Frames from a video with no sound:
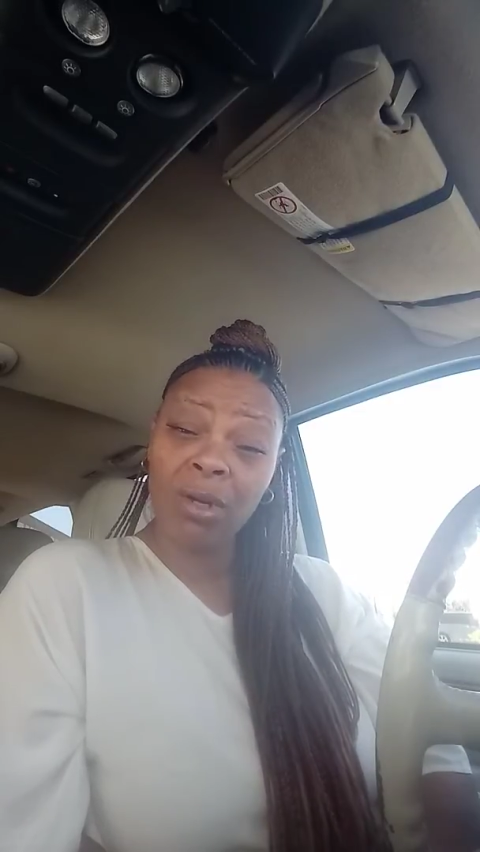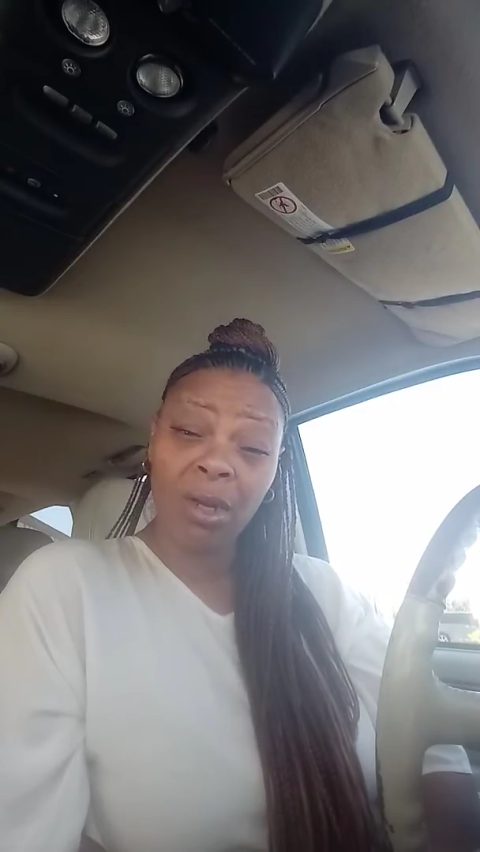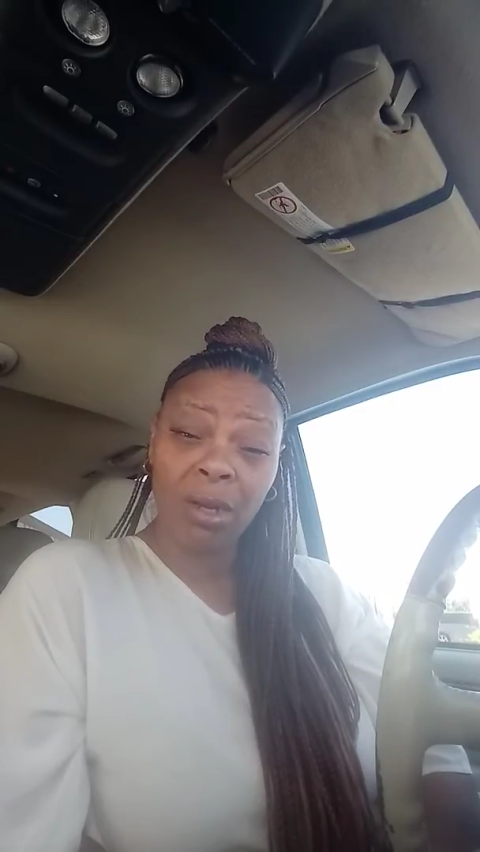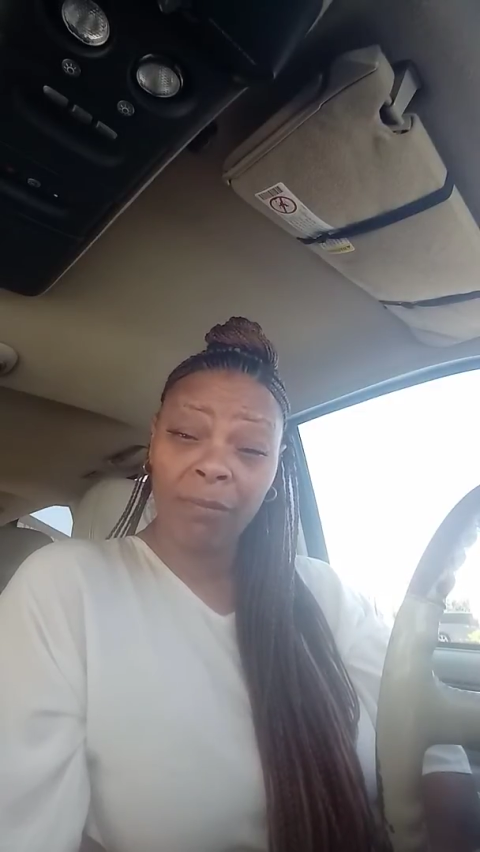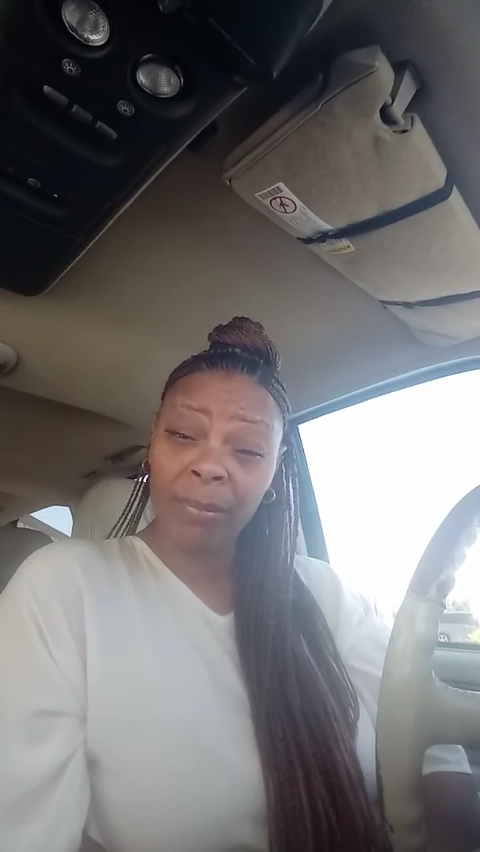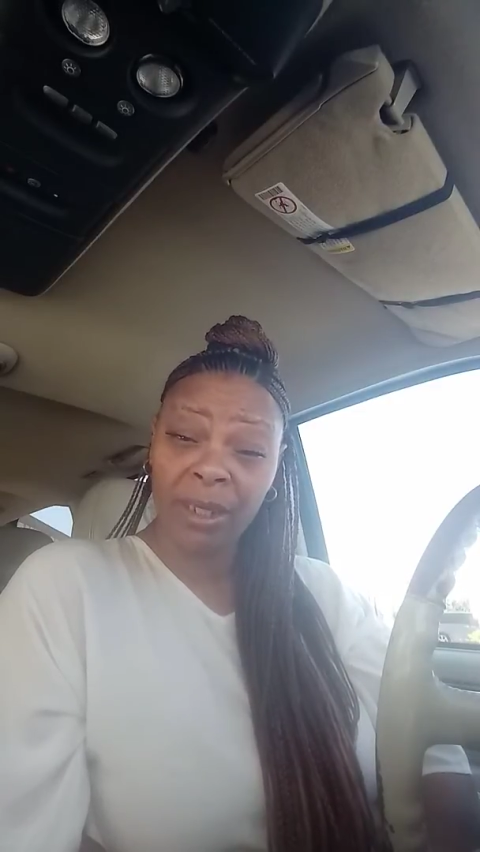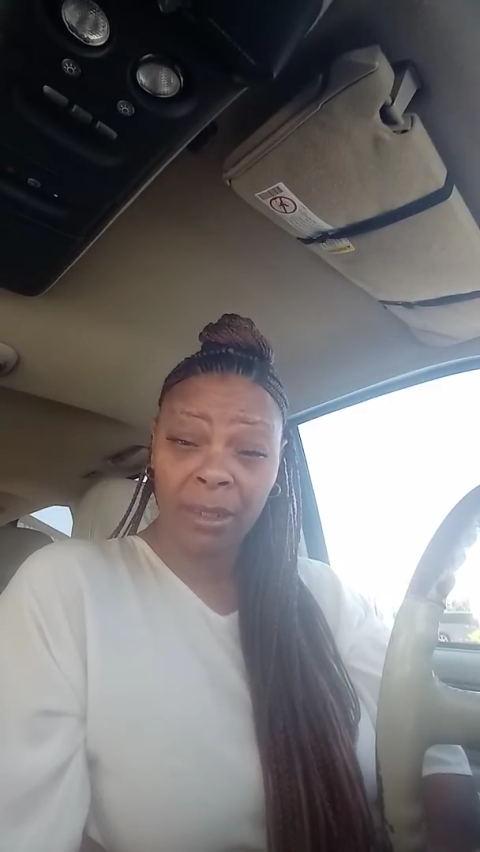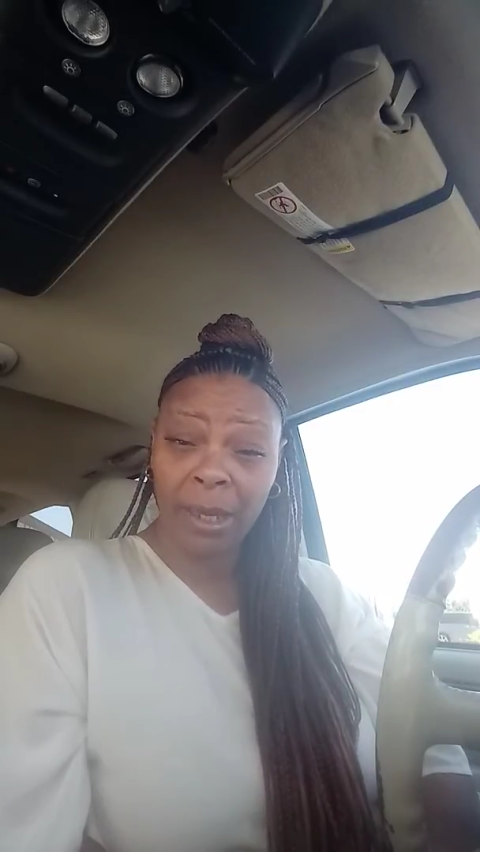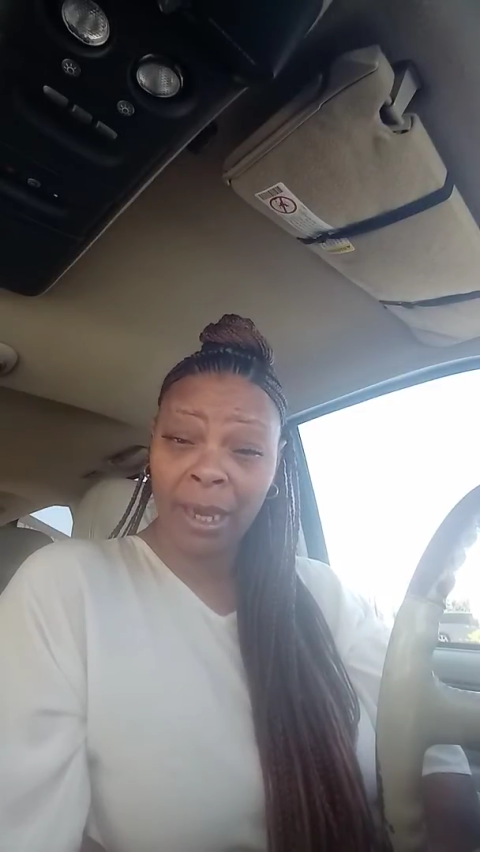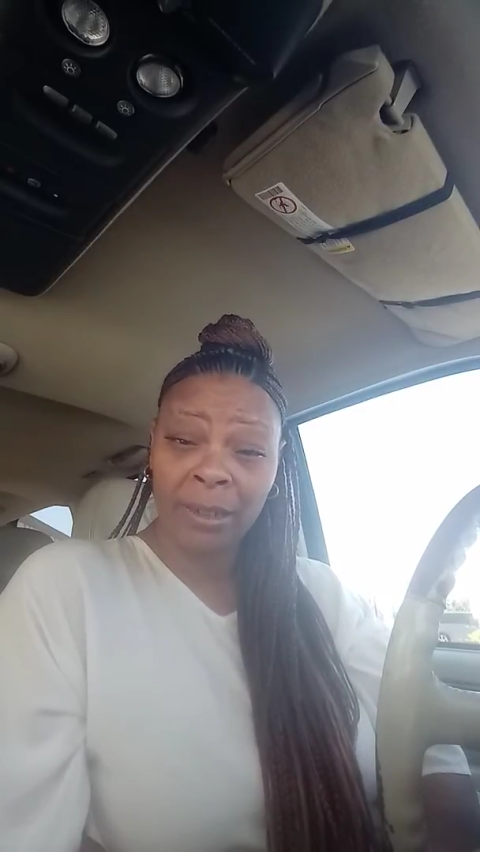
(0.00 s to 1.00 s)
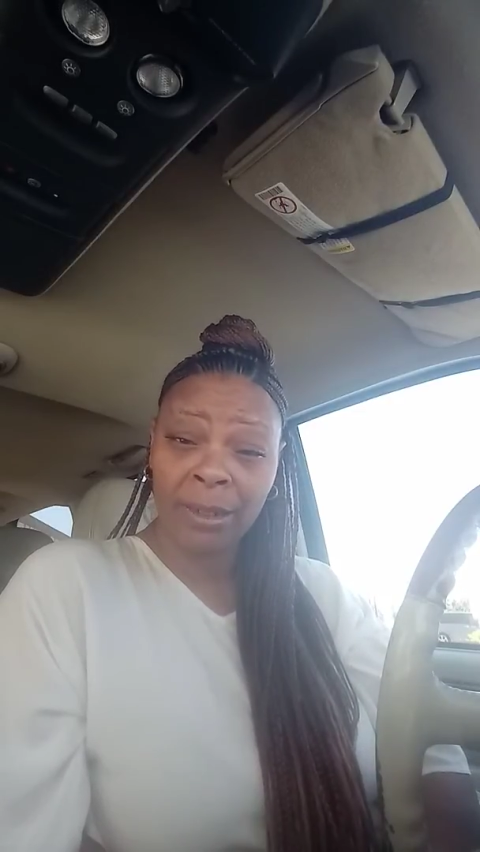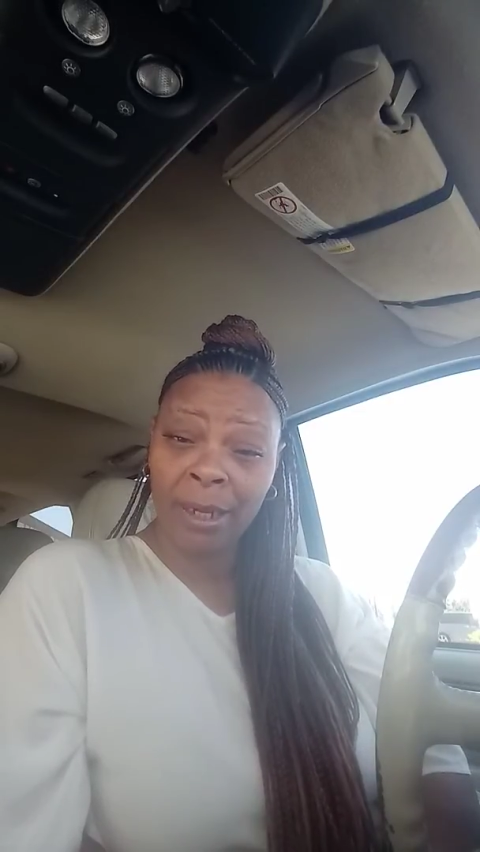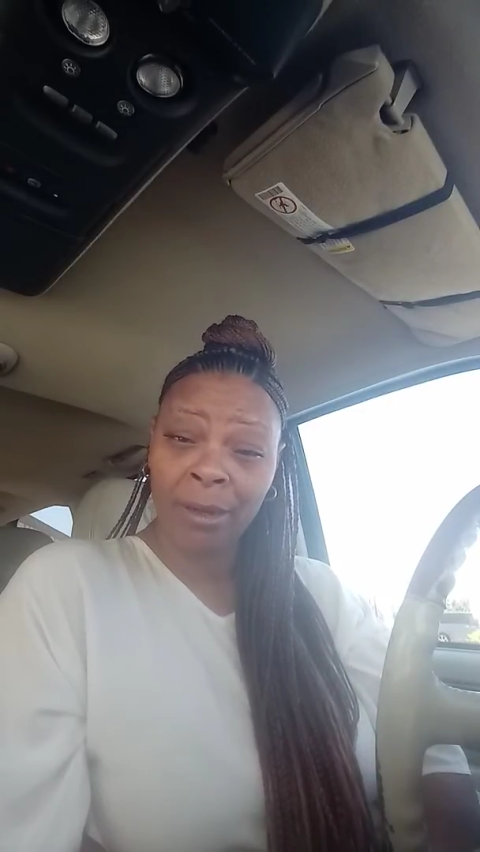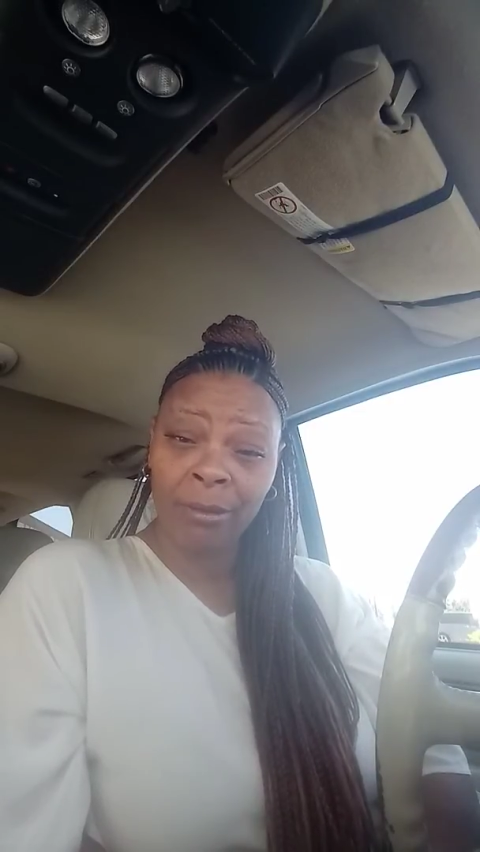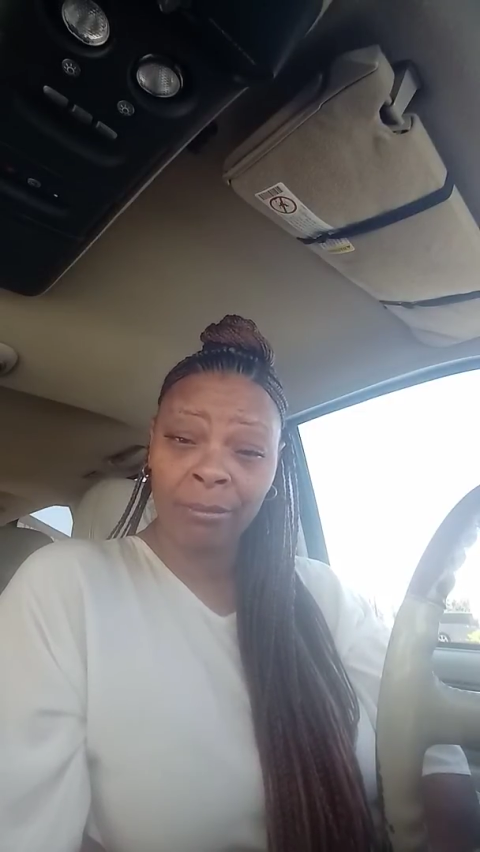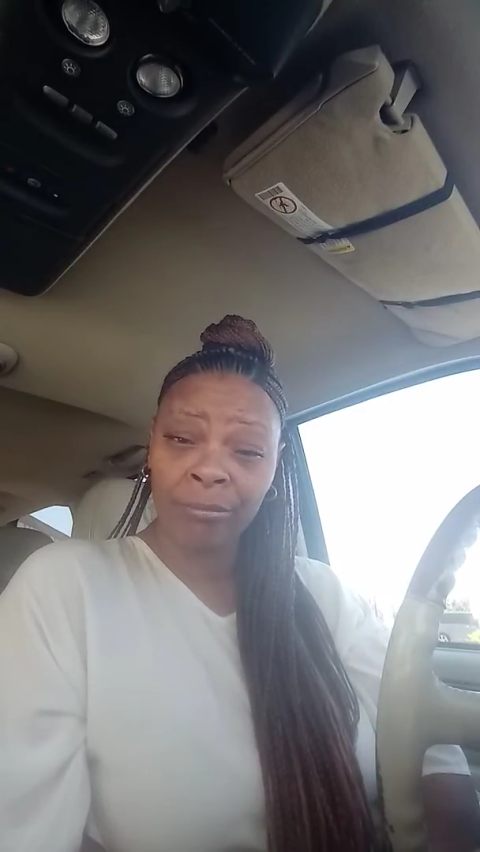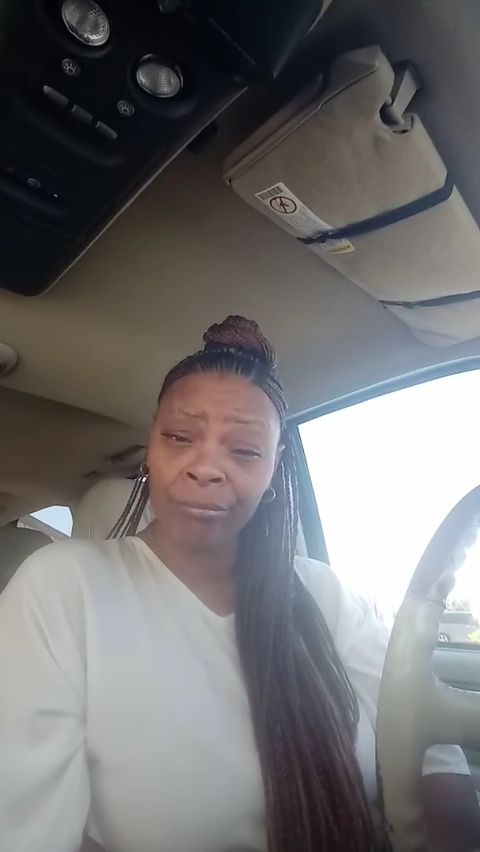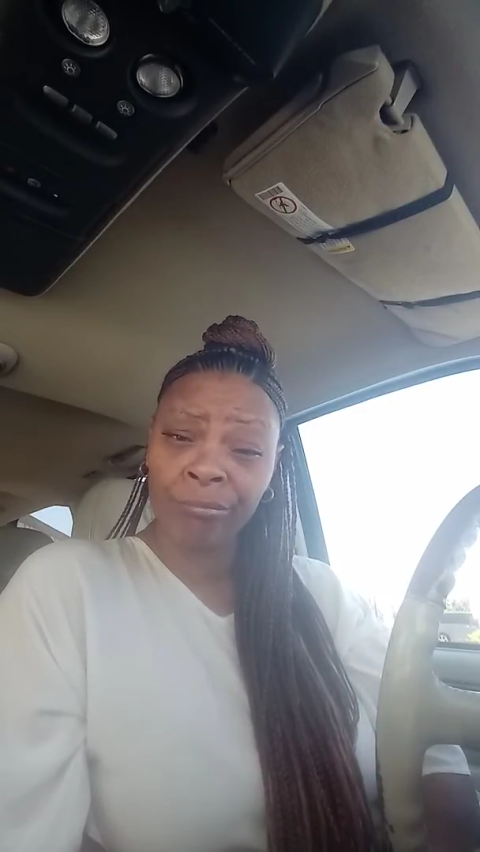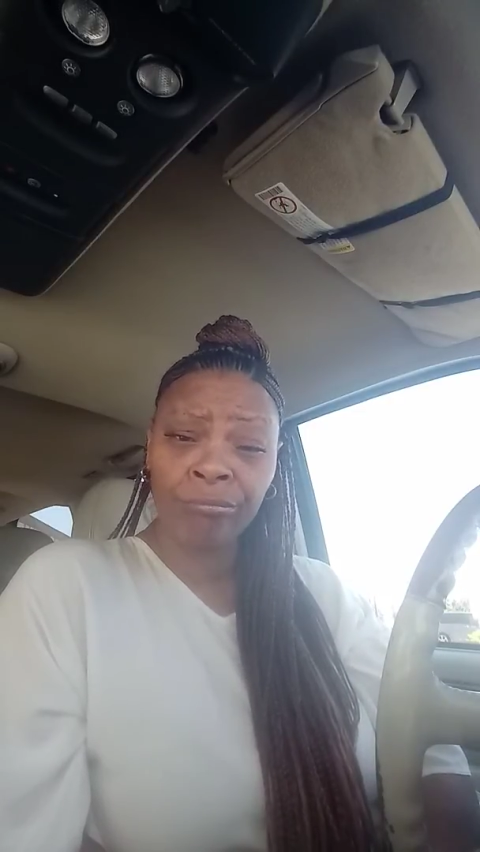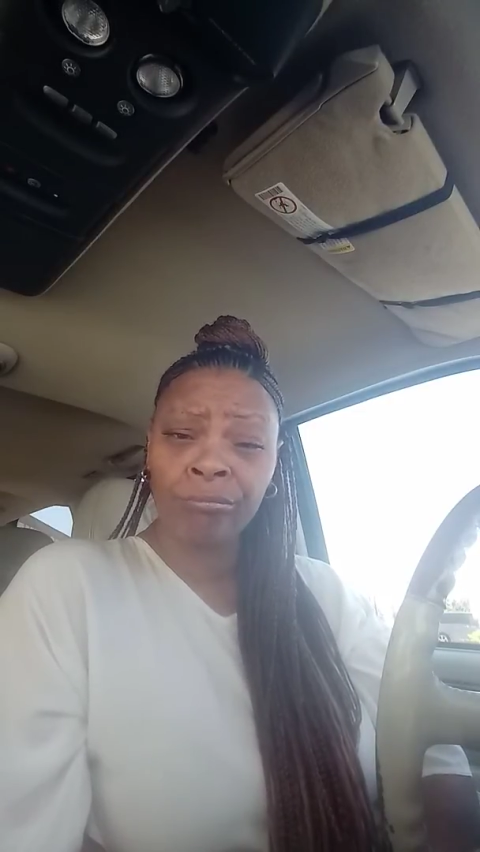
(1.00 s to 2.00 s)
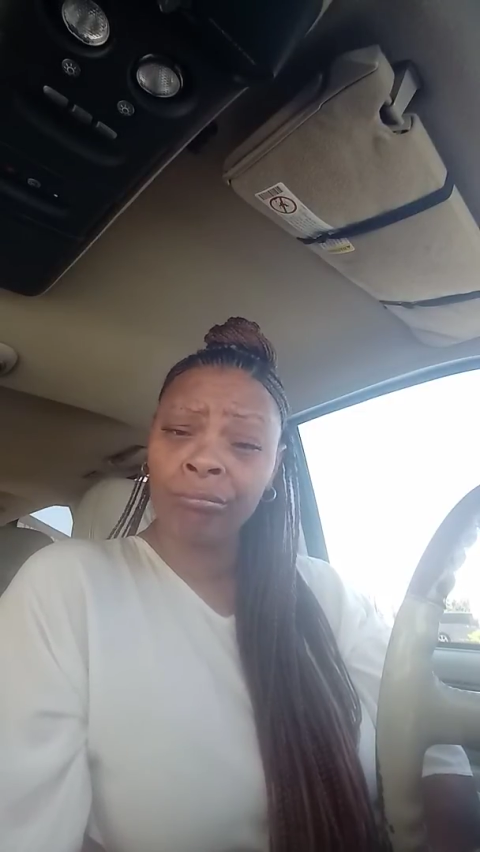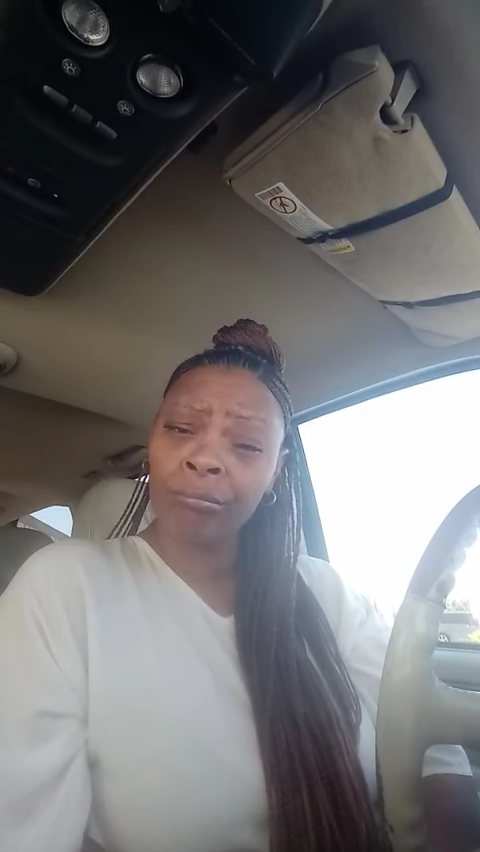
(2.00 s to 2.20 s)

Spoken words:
to add to my toolbox.